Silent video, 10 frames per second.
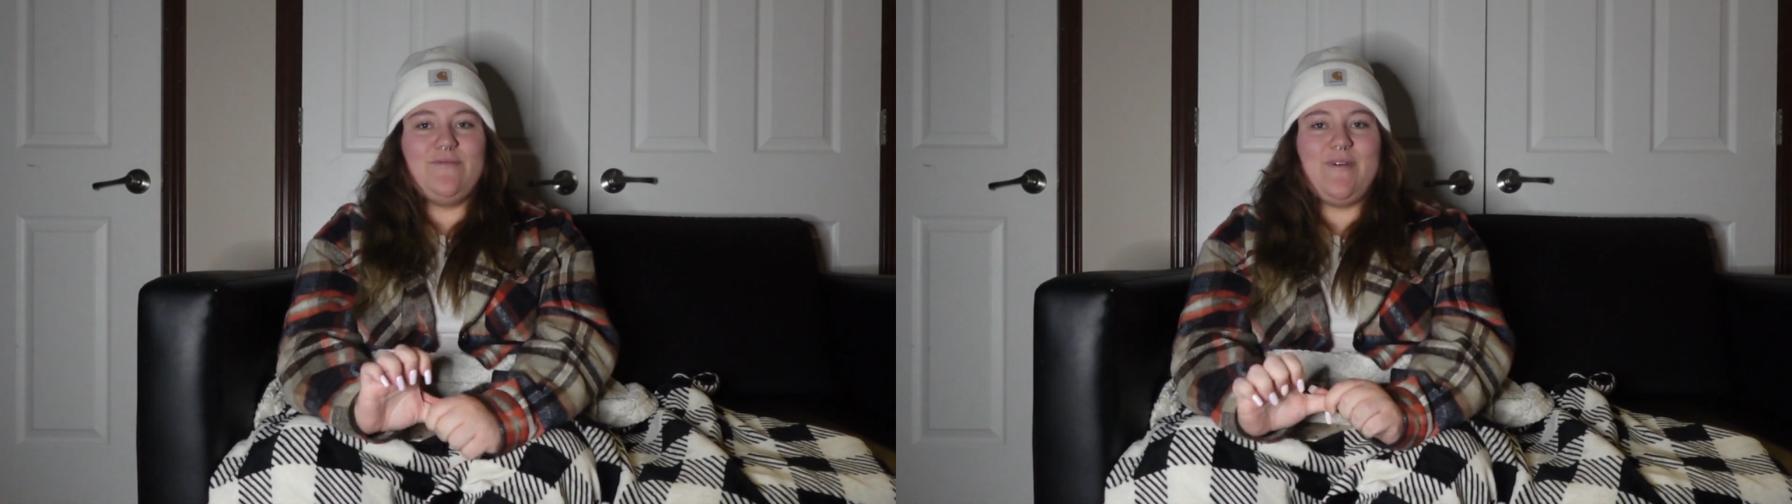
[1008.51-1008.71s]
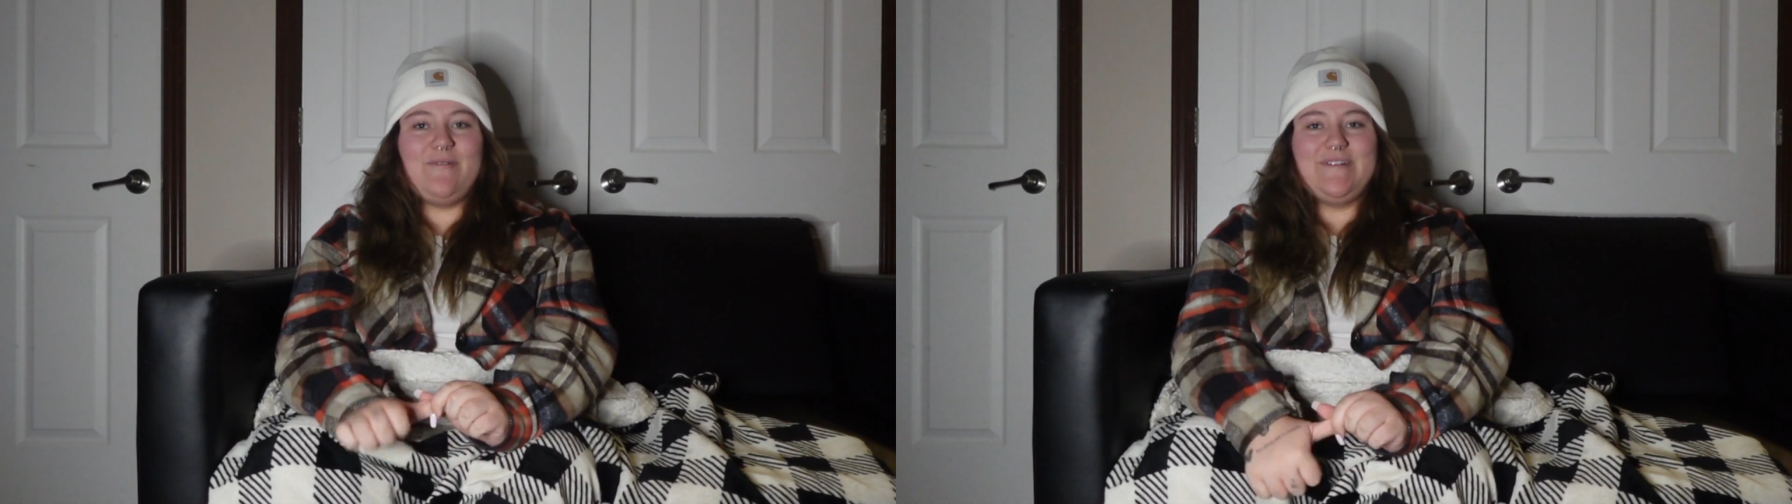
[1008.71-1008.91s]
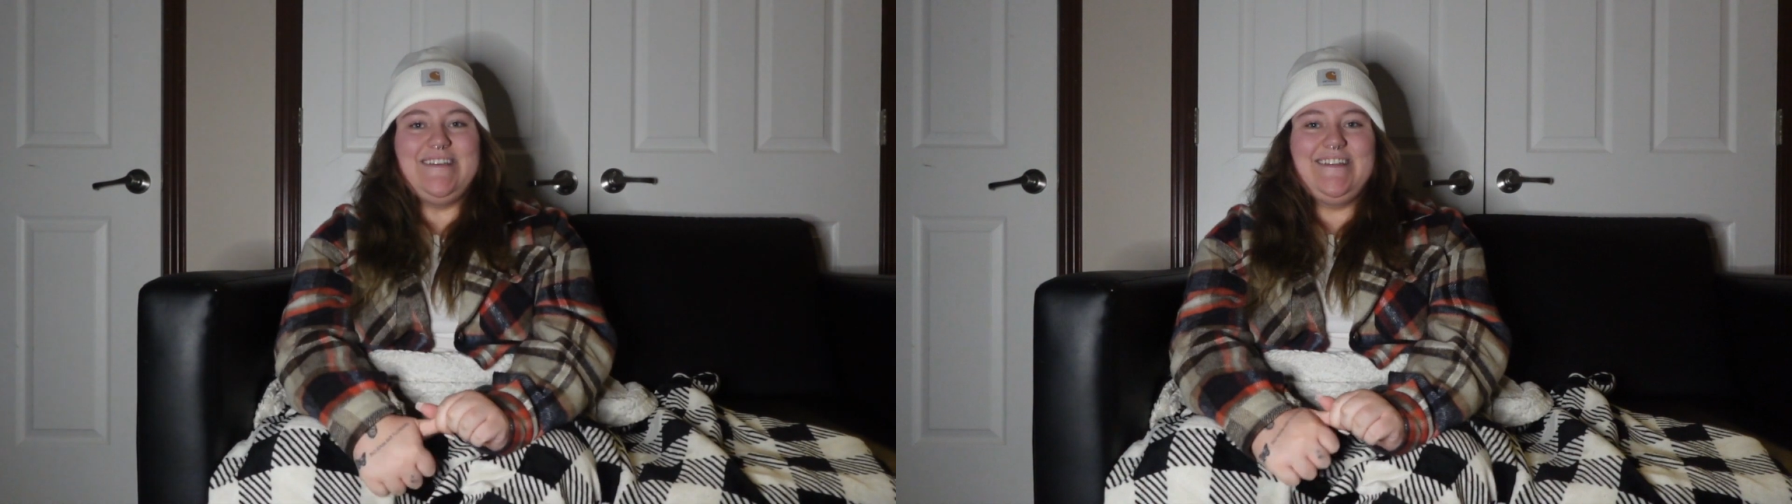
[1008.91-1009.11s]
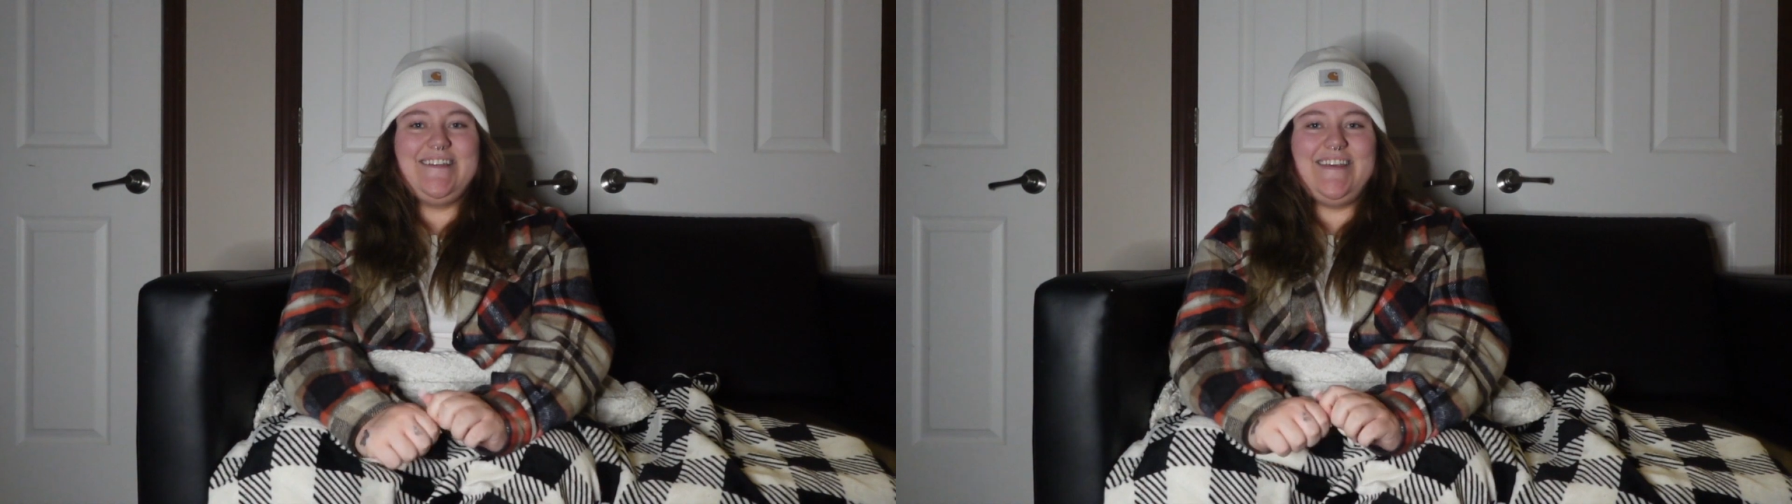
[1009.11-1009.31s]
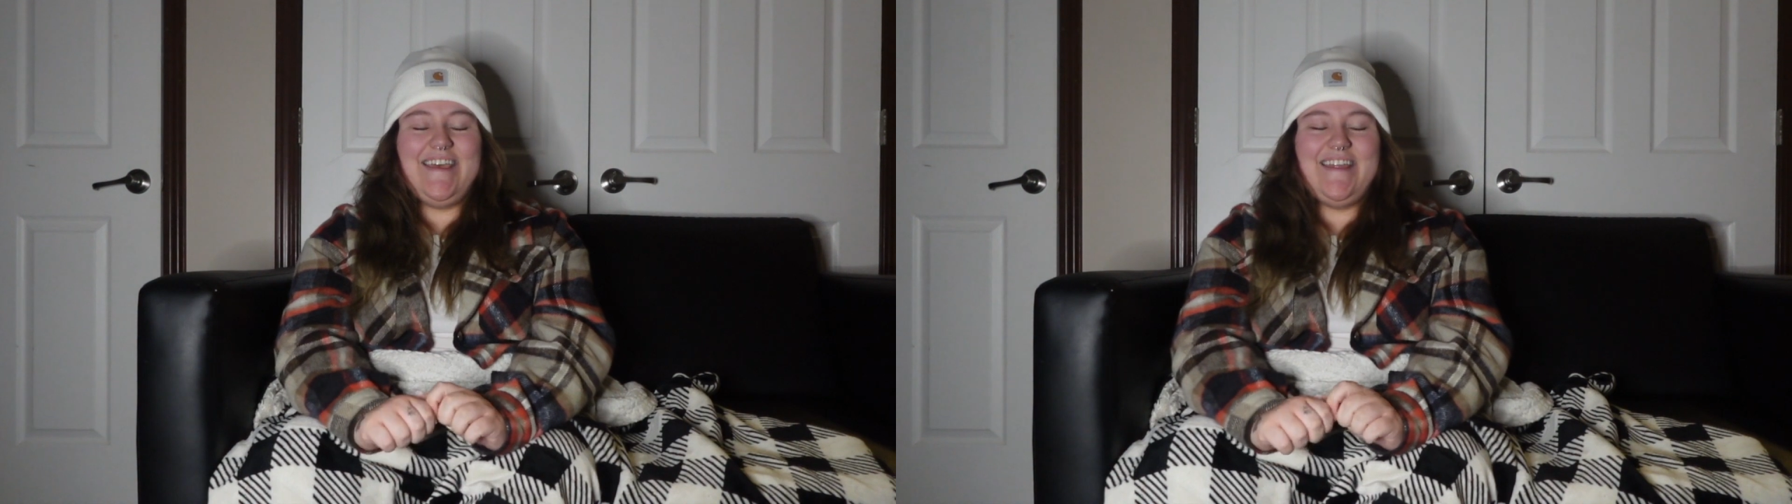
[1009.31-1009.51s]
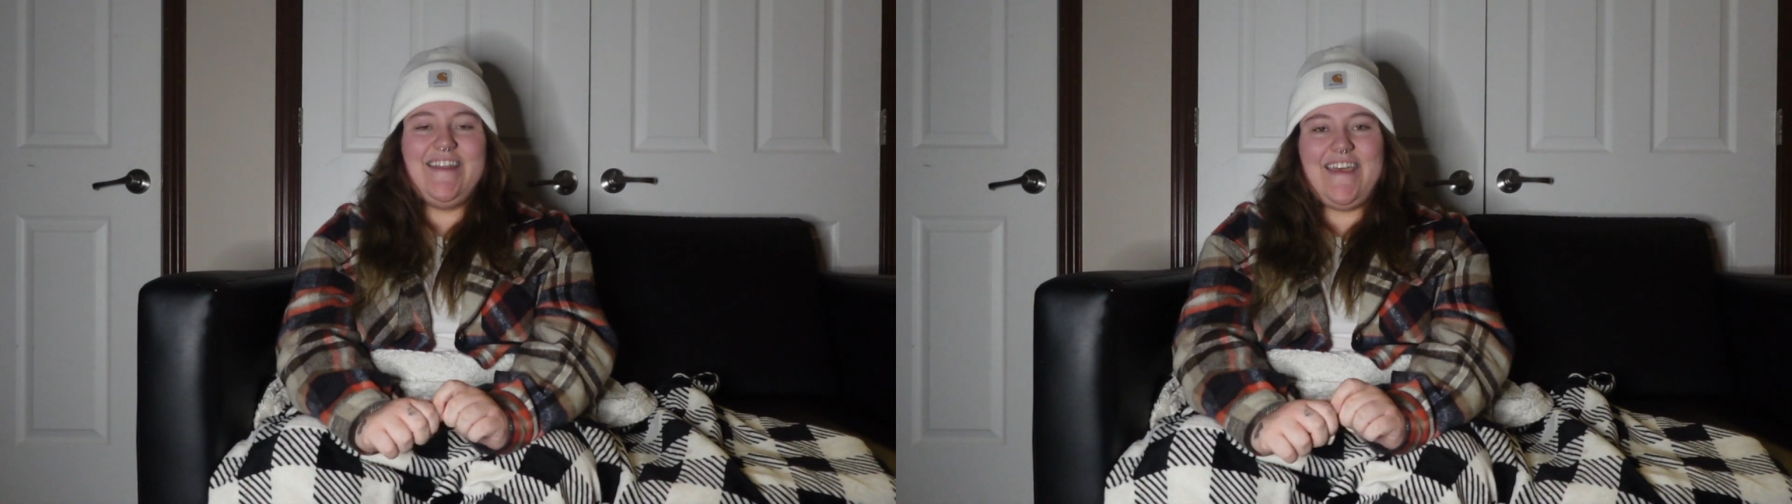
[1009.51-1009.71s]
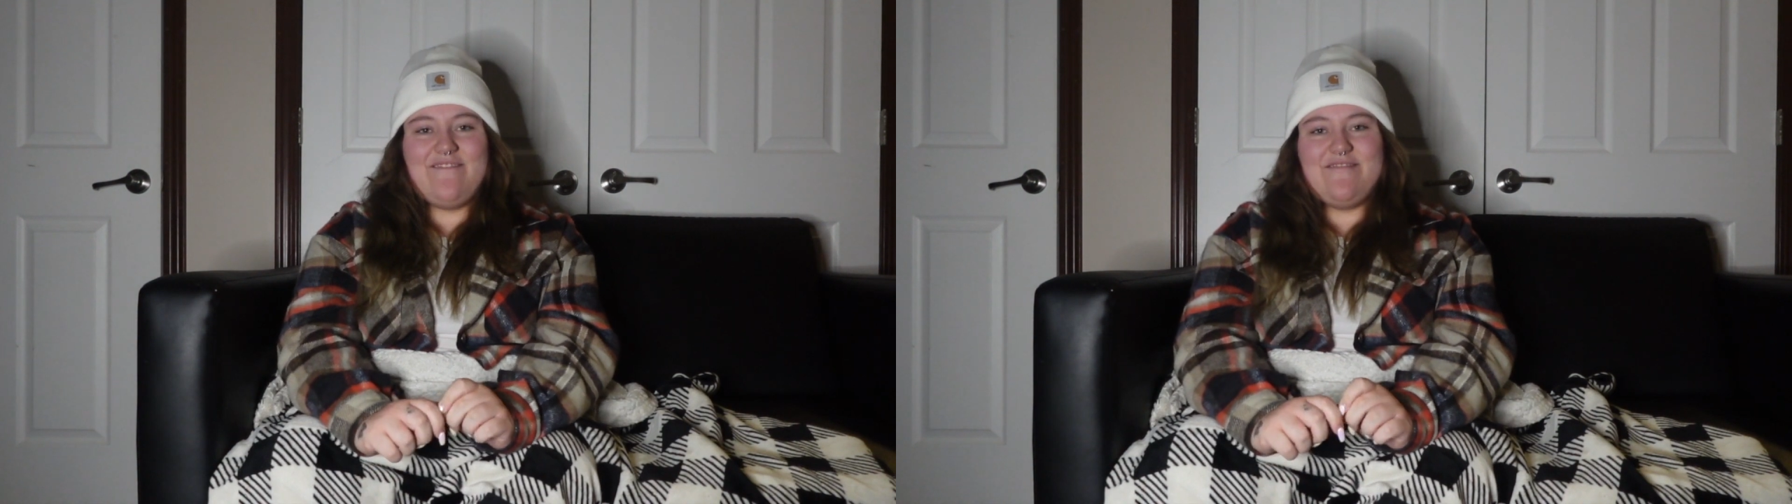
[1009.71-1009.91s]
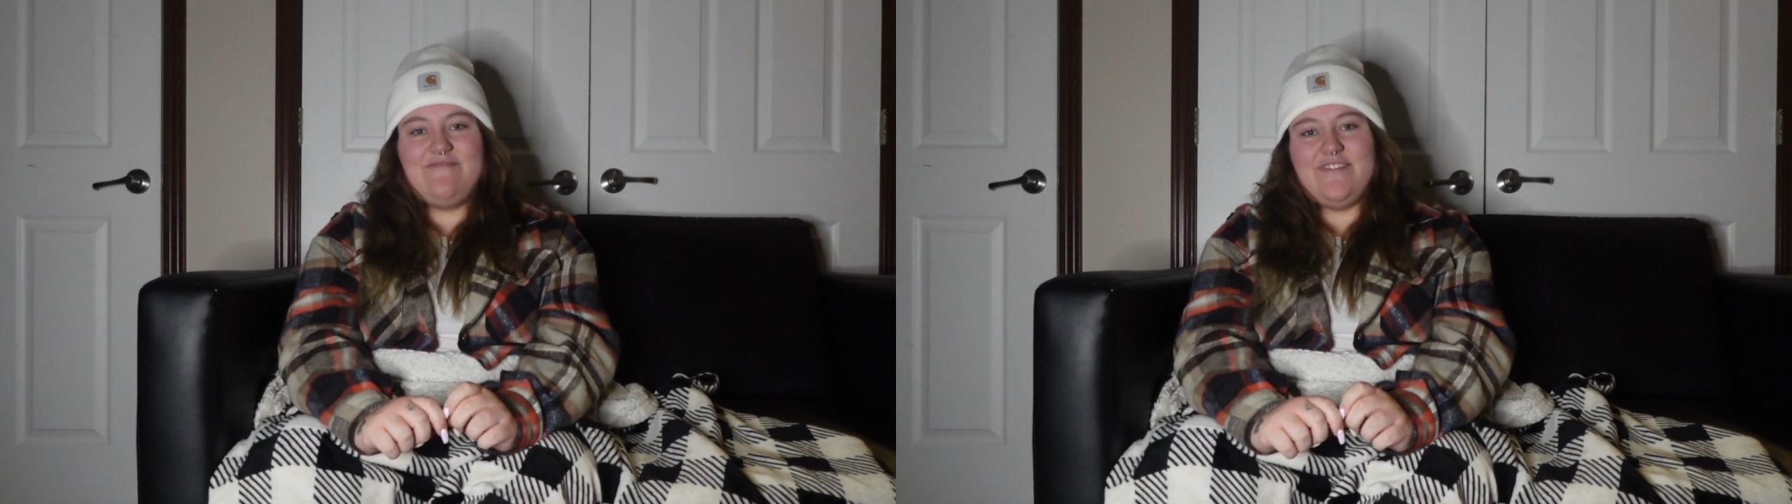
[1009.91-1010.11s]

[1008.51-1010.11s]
growing and having